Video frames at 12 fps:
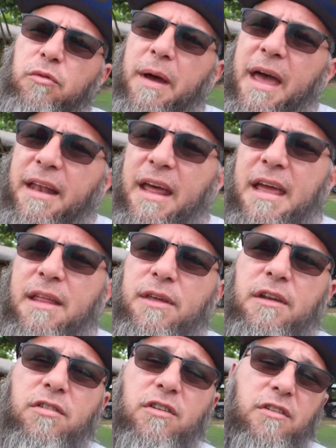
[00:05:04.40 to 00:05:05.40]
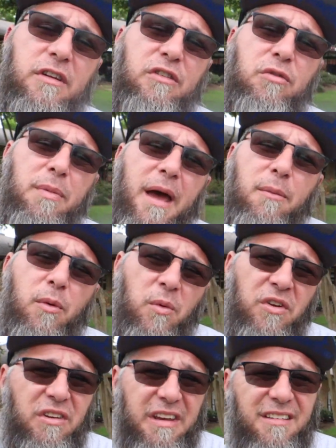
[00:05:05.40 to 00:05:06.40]
bad, the 1/8 inch isn't too bad, but
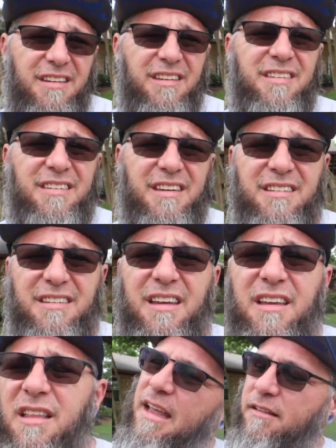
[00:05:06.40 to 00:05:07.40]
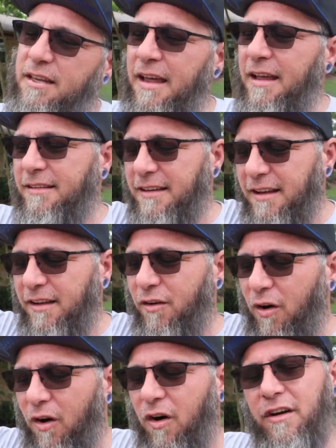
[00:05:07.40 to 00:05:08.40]
when you get to the 16th, it's a
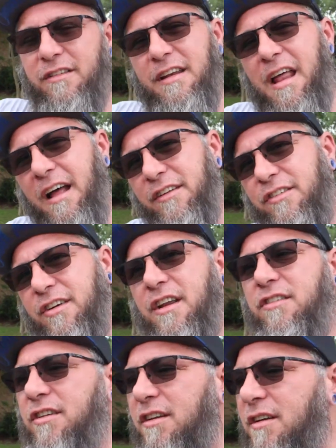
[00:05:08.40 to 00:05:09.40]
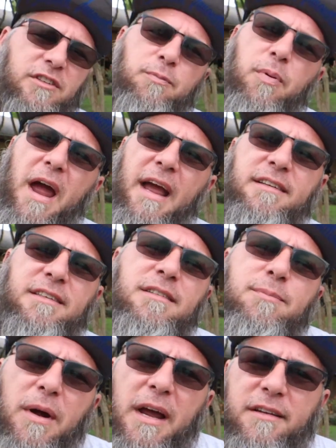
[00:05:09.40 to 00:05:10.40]
little hard to not stretch it. Just
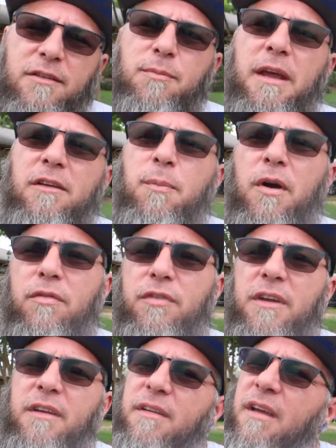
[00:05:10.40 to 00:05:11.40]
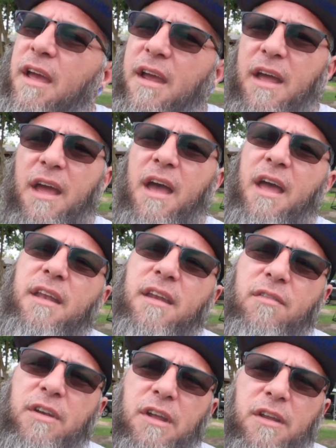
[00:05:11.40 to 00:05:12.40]
practice. Practice makes perfect. Heck, I had
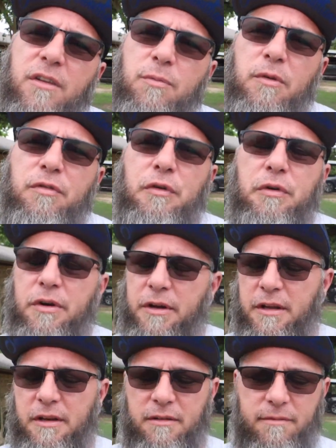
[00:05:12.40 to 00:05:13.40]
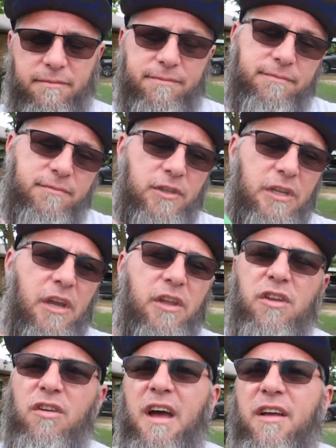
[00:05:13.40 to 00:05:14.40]
never done this before, and then yeah,
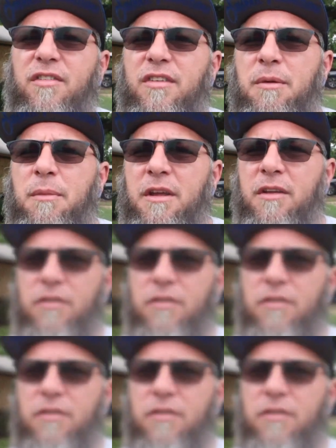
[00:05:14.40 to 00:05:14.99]
you guys see me.